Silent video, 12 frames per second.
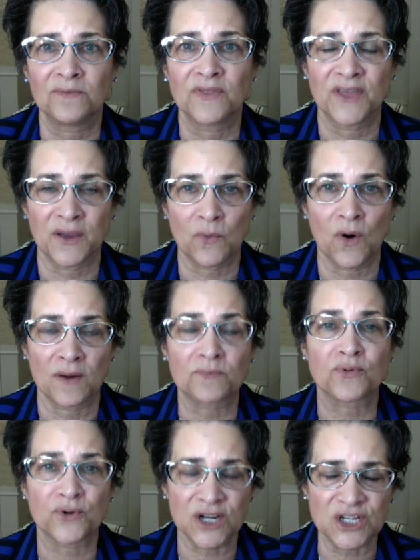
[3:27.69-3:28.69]
They want
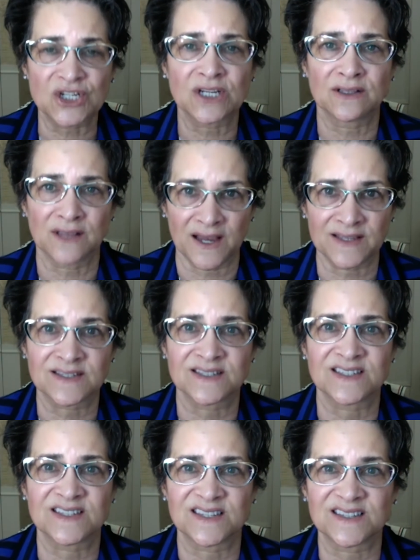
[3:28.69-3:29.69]
preaching
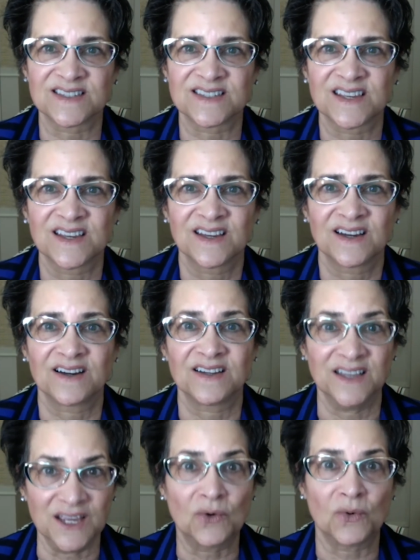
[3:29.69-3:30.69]
licenses
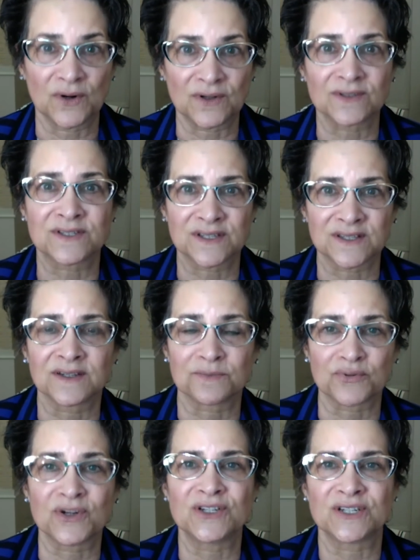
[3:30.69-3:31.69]
equal to the
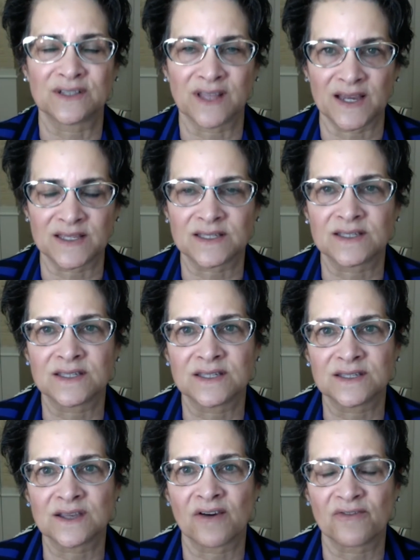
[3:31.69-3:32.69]
preaching
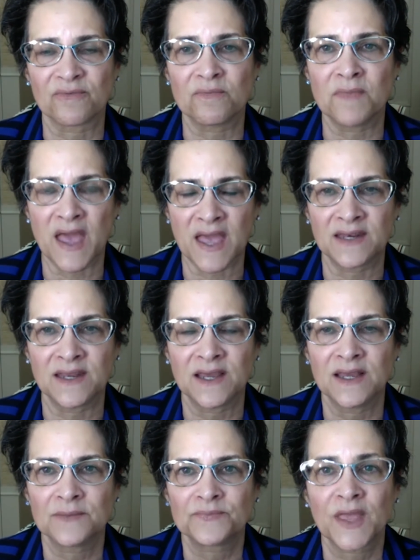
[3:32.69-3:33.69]
licenses of men.
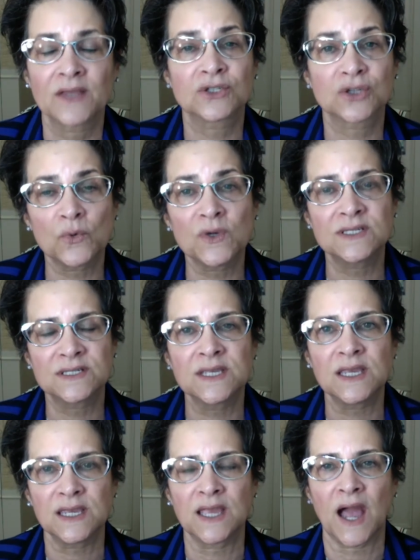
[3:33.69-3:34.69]
And so we
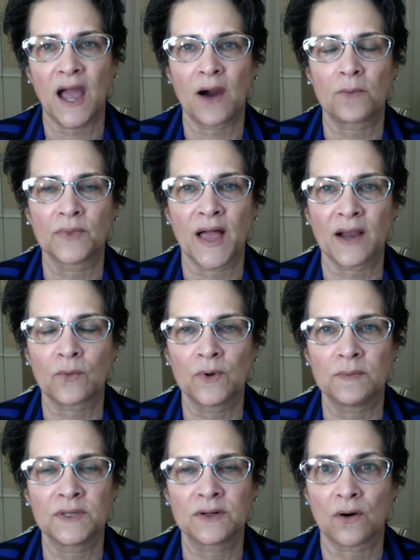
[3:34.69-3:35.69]
see how Black
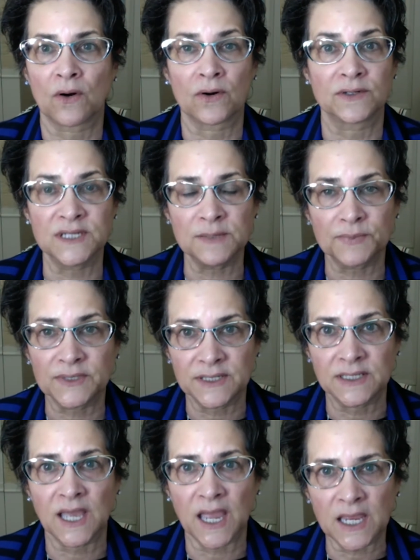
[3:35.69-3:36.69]
women are deeply
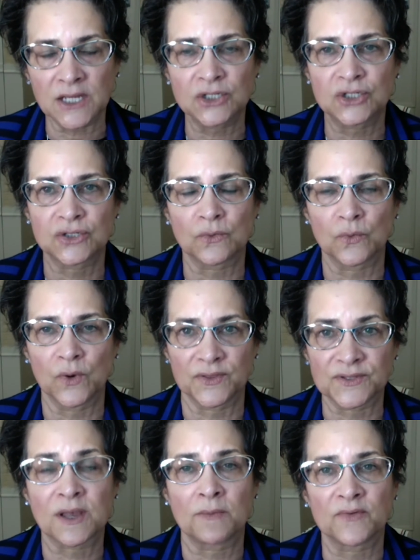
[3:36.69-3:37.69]
engaged with
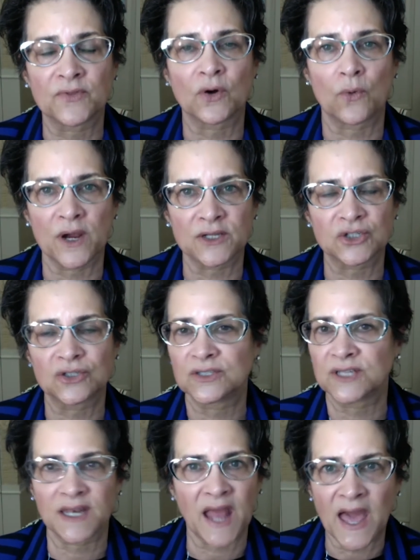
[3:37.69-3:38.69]
some of the
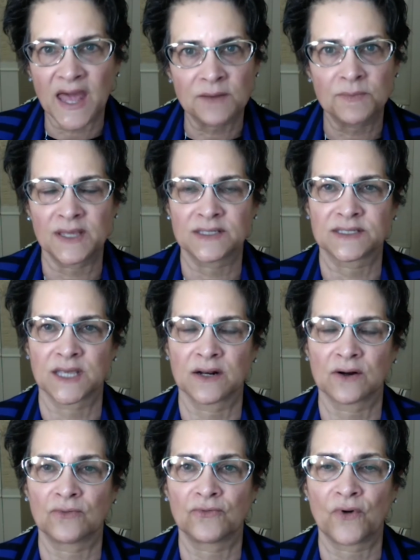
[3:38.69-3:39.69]
questions that animate
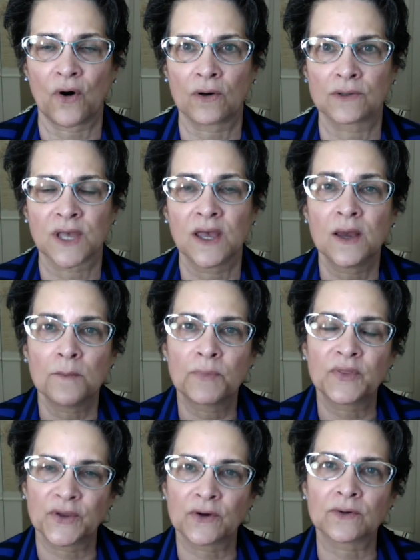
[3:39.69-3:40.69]
Seneca Falls,
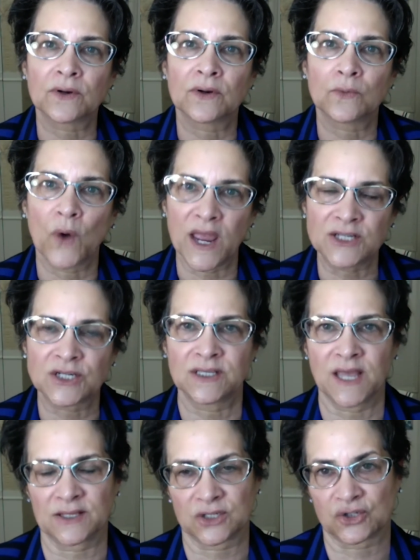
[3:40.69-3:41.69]
but they're waging
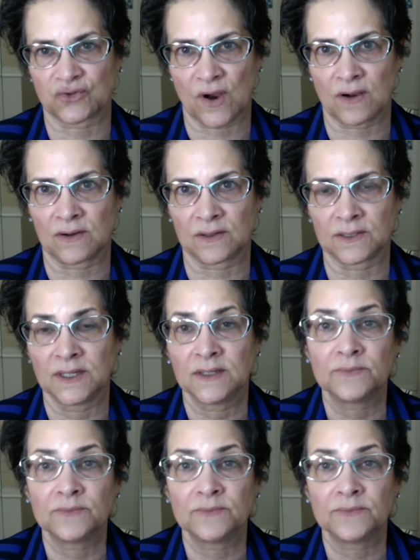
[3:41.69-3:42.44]
that struggle